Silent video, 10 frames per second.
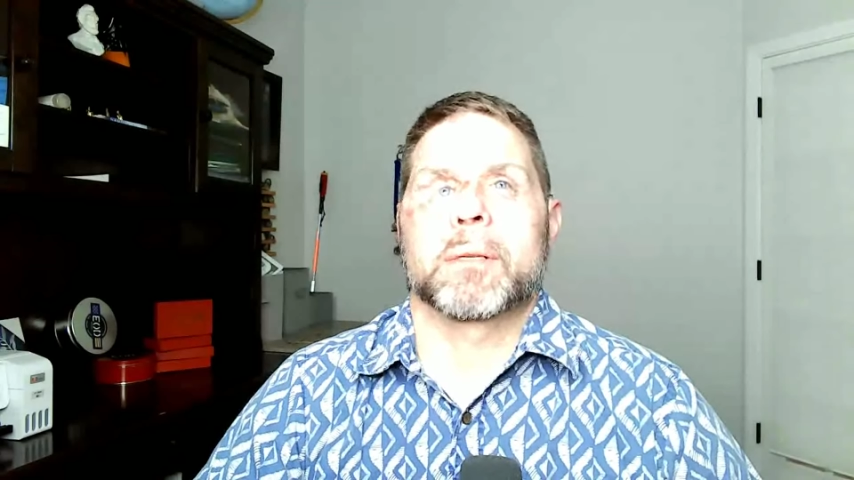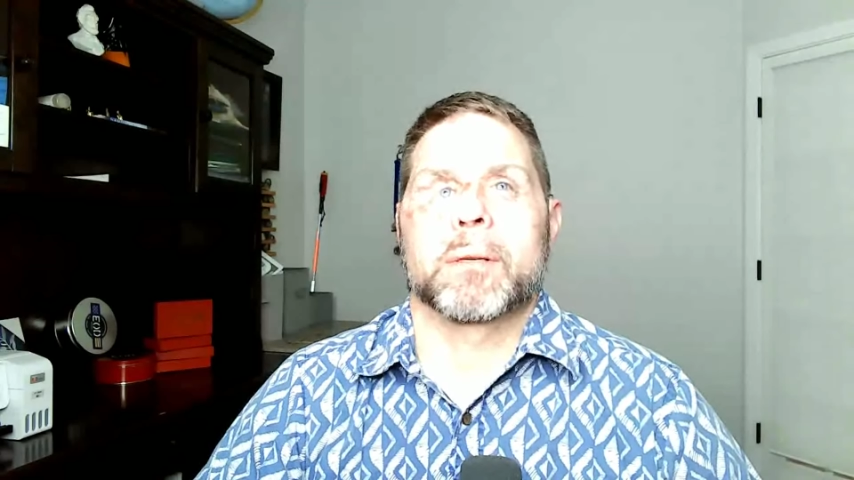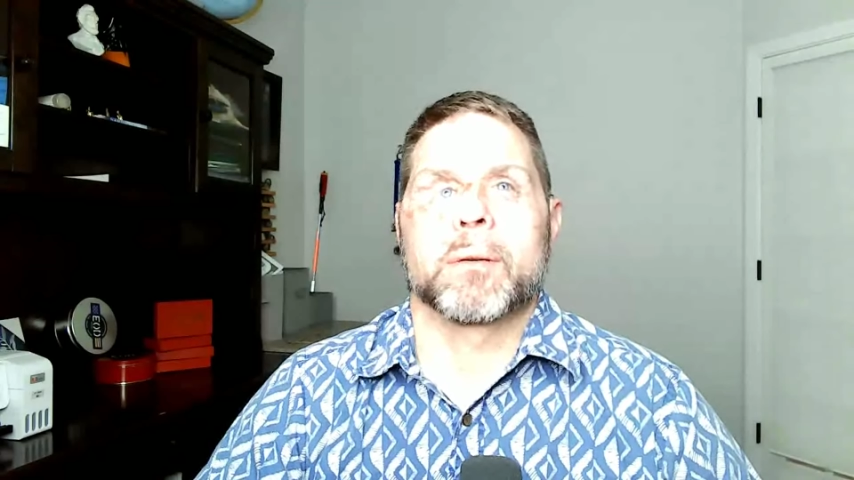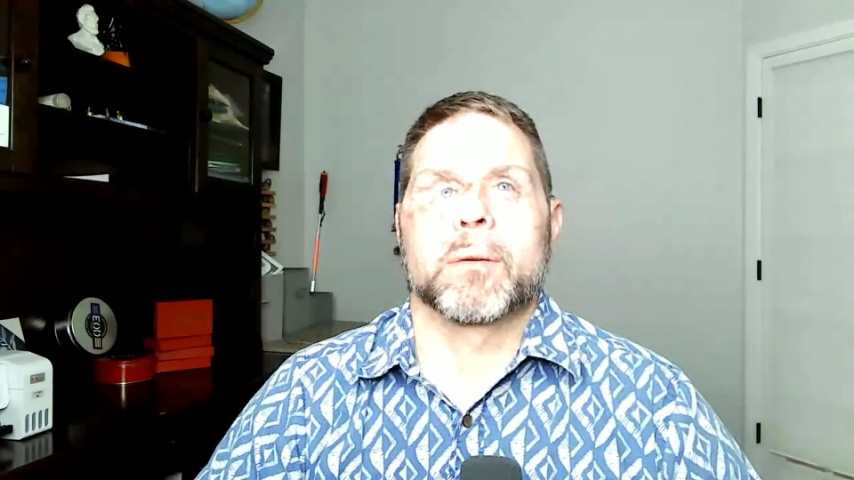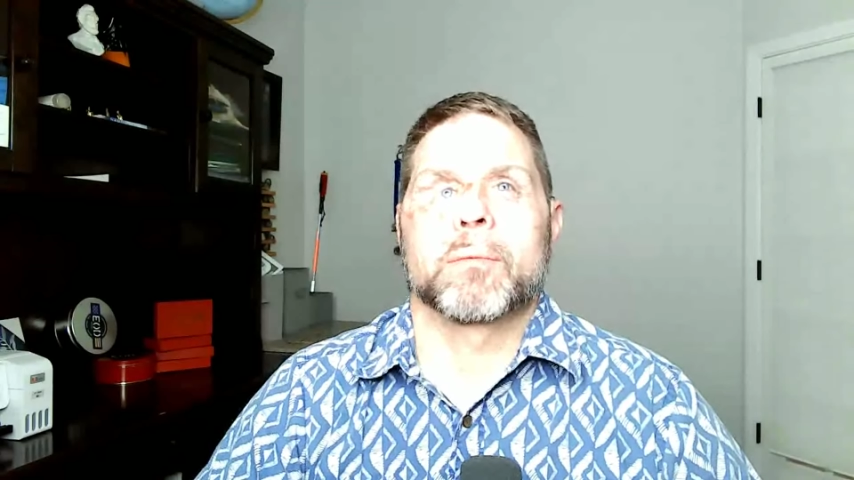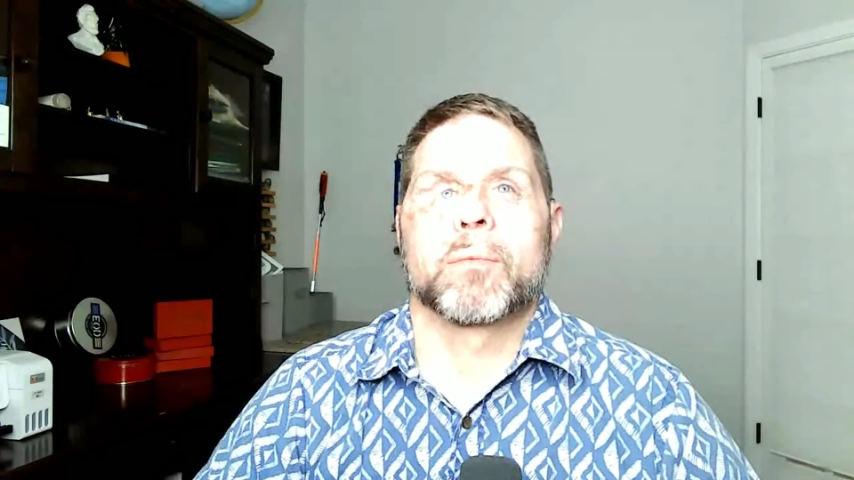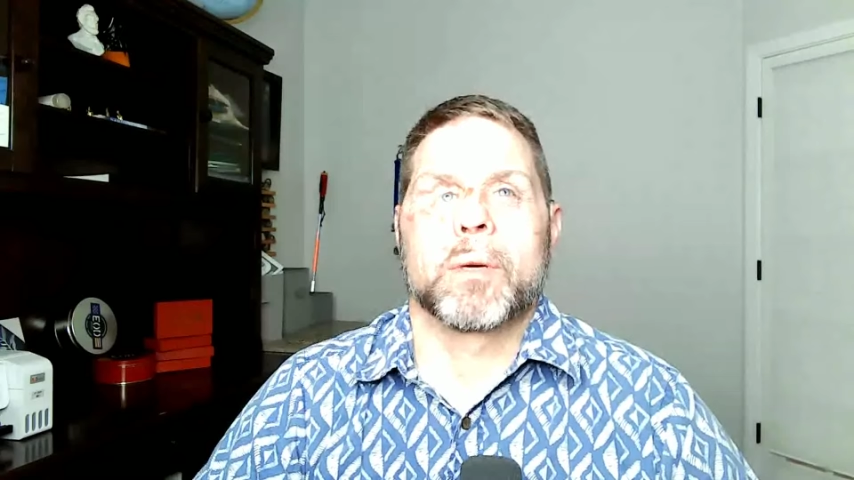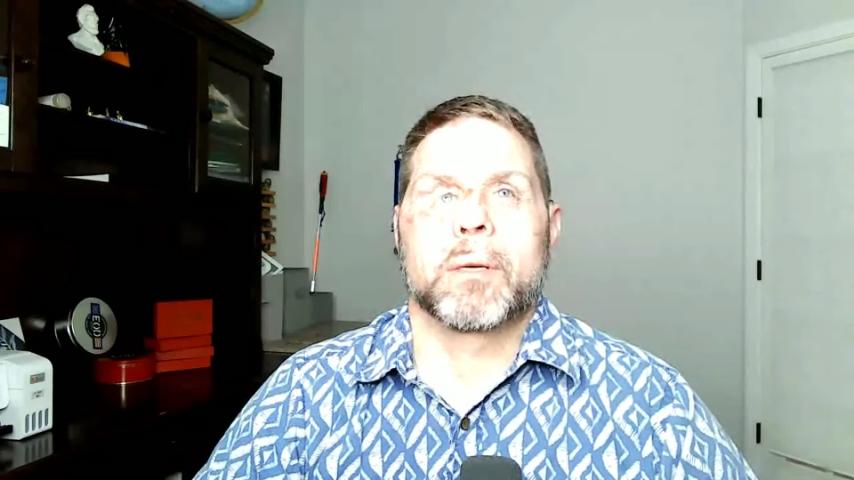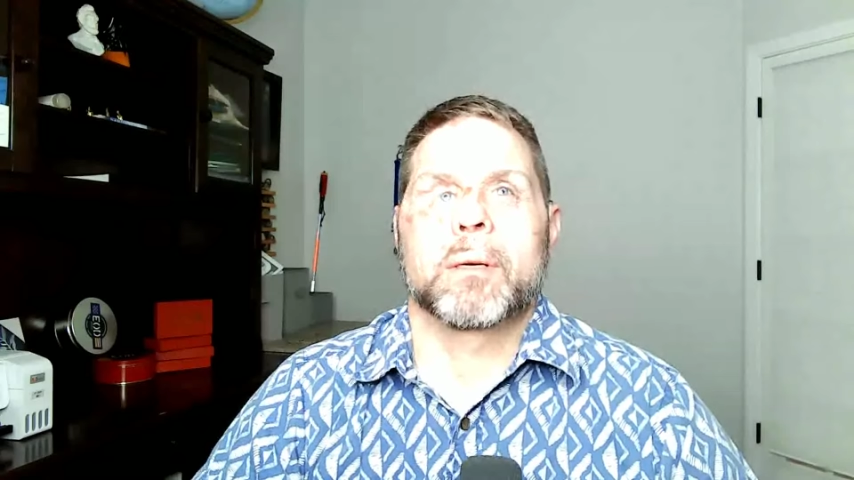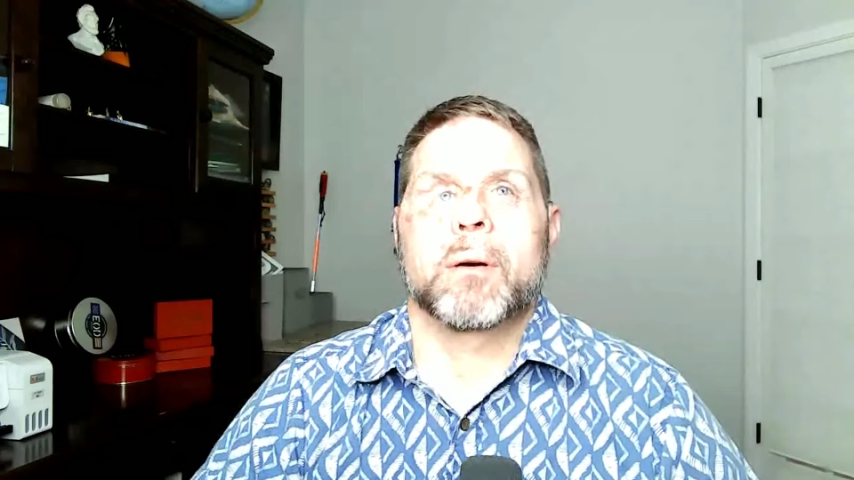I know
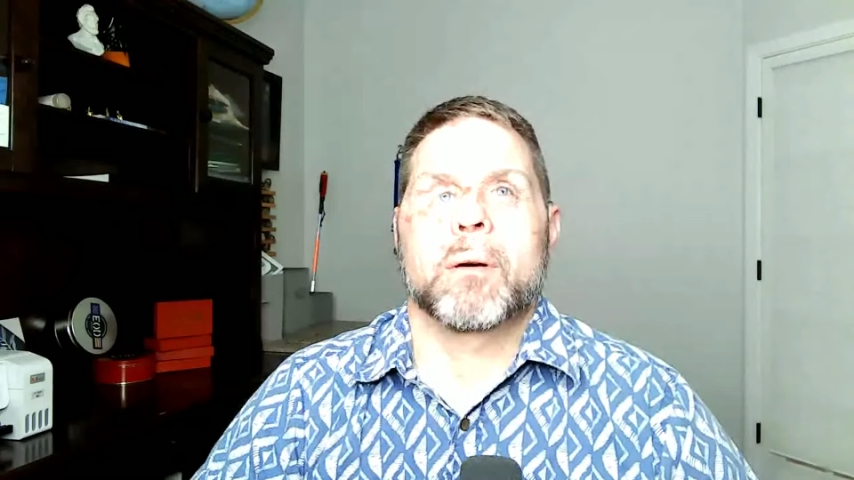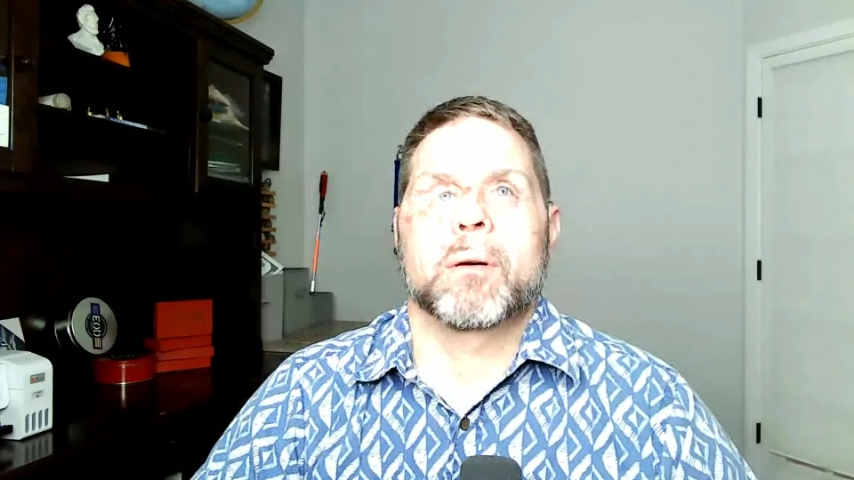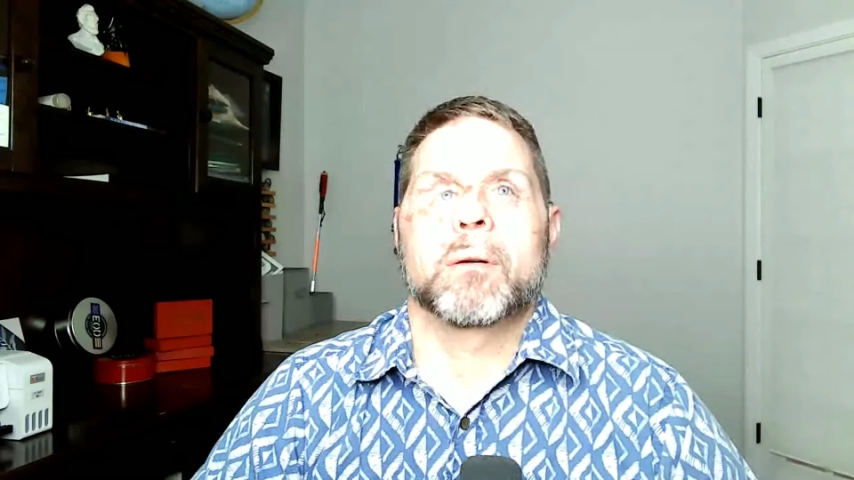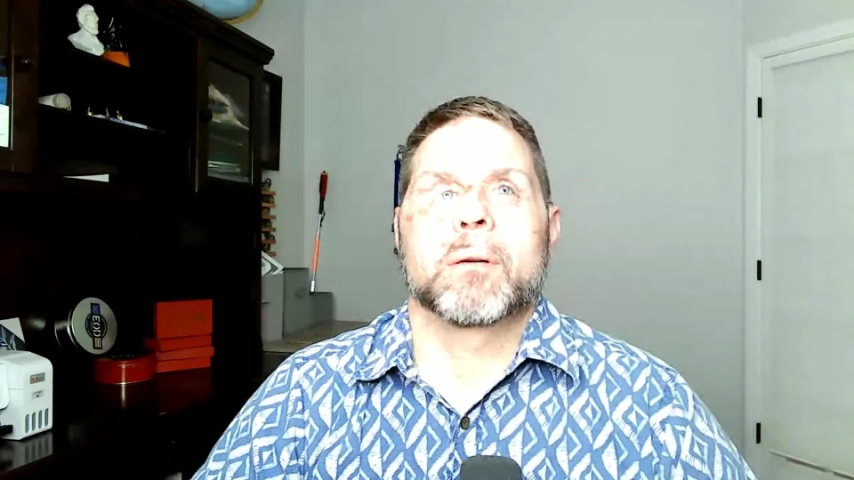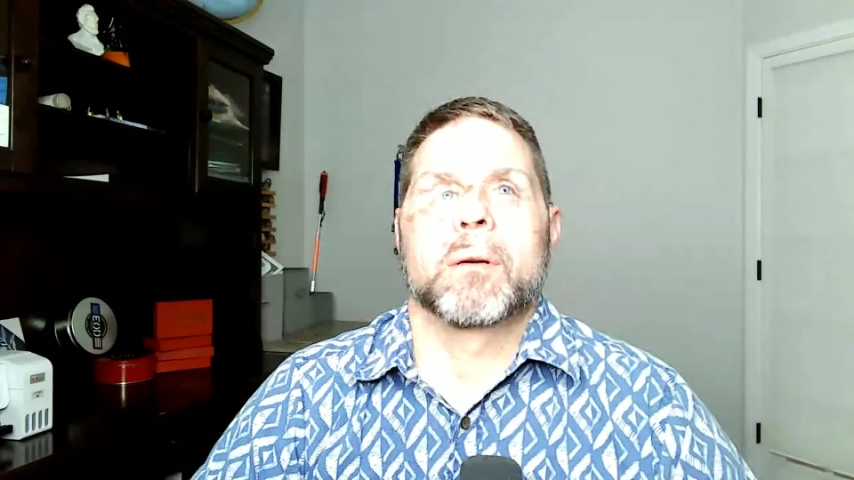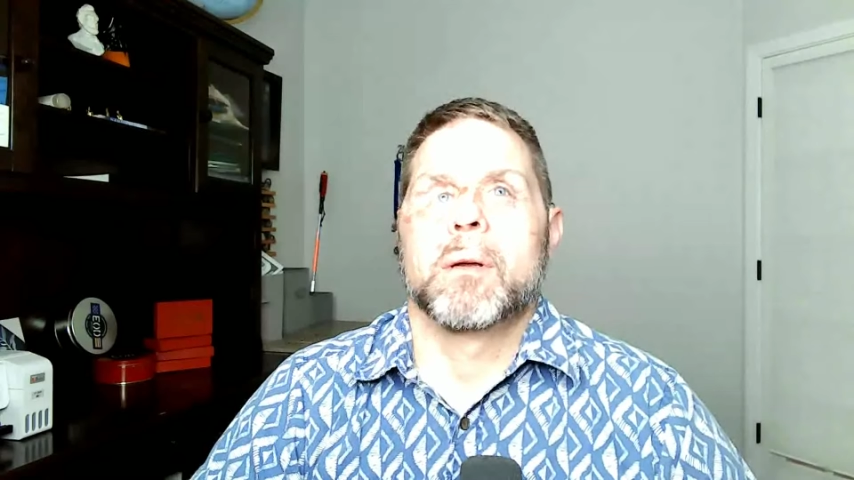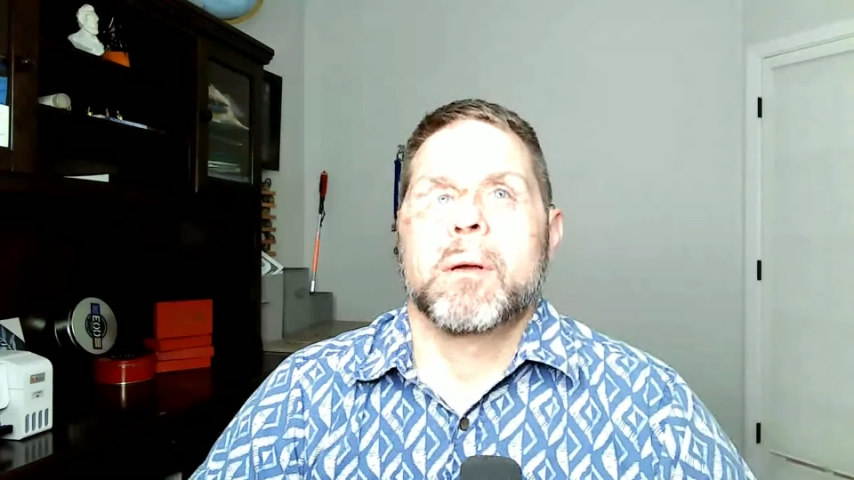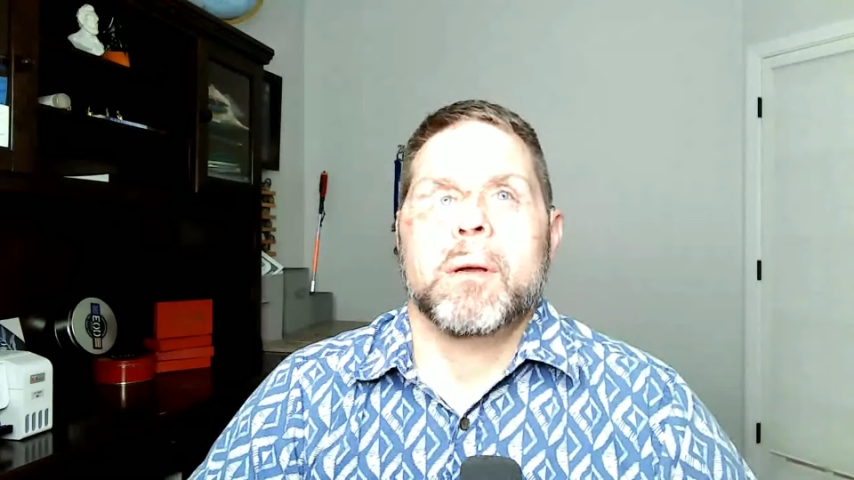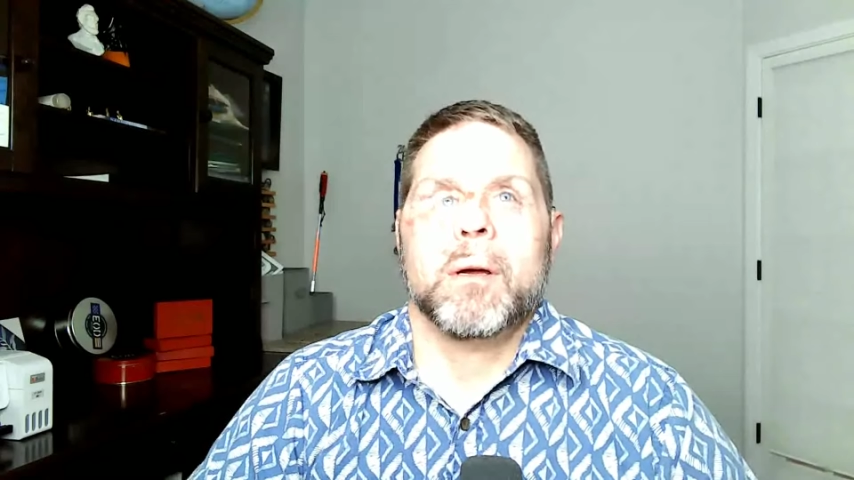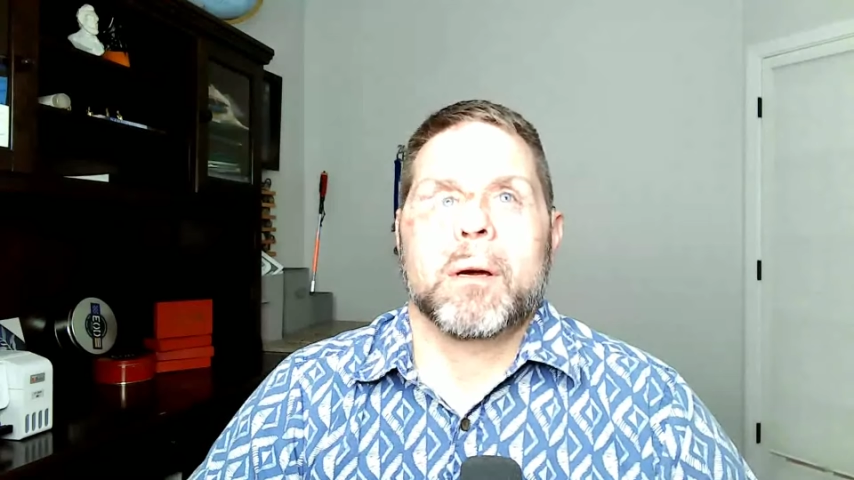we are
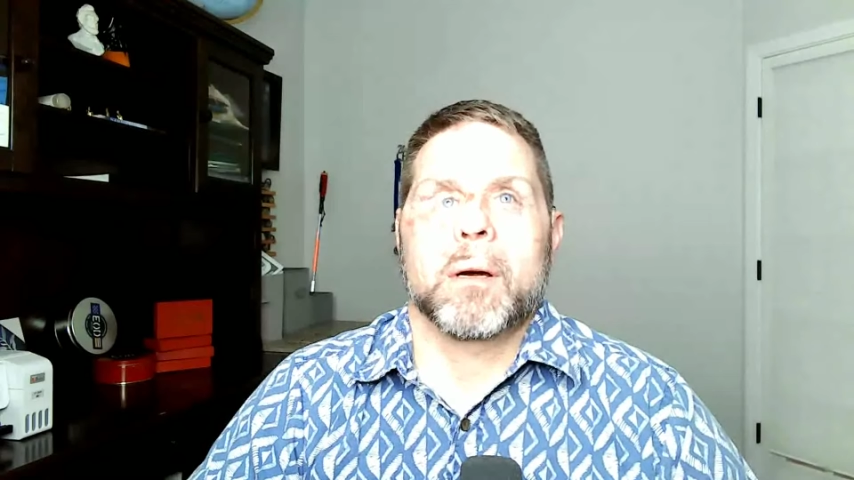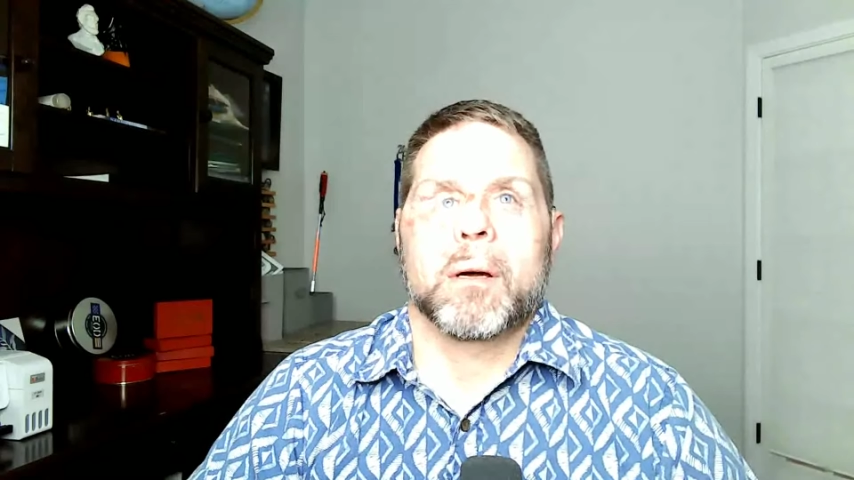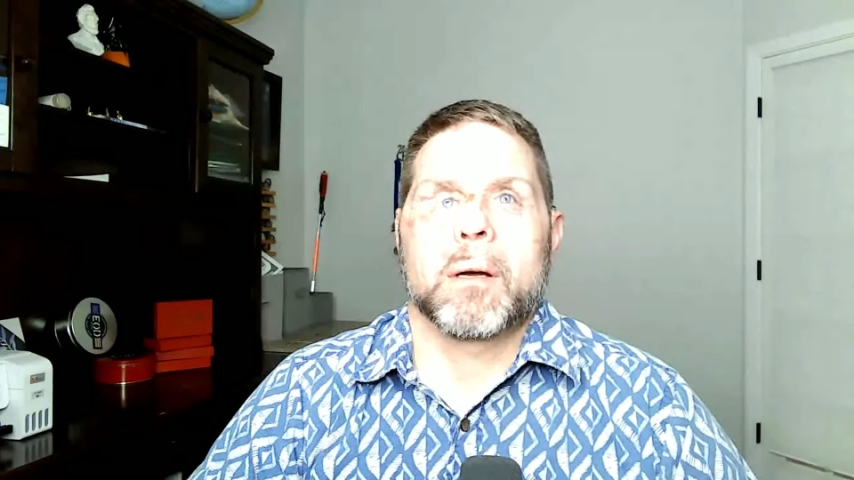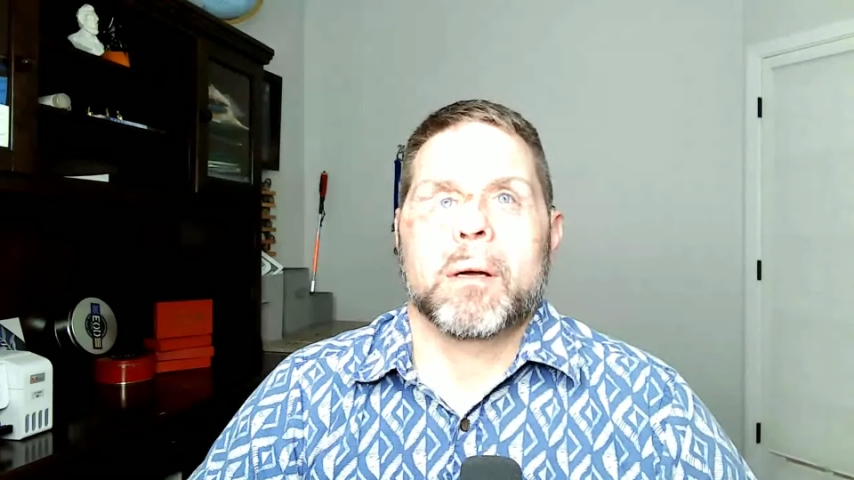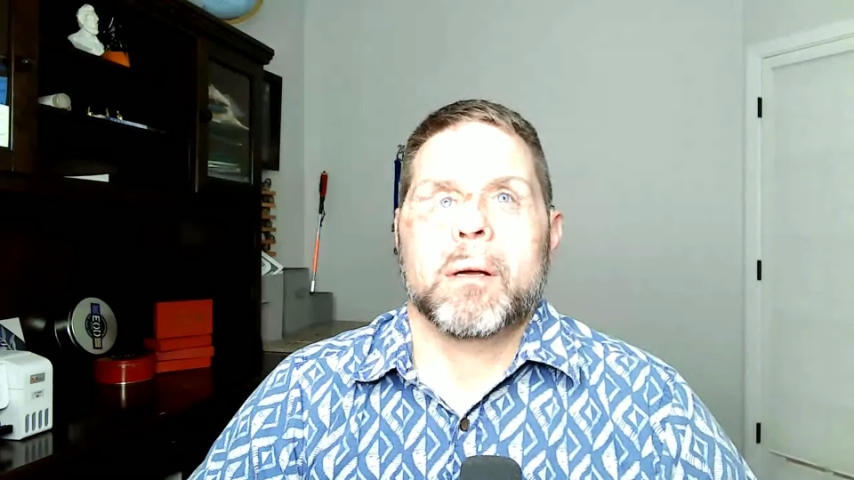uh,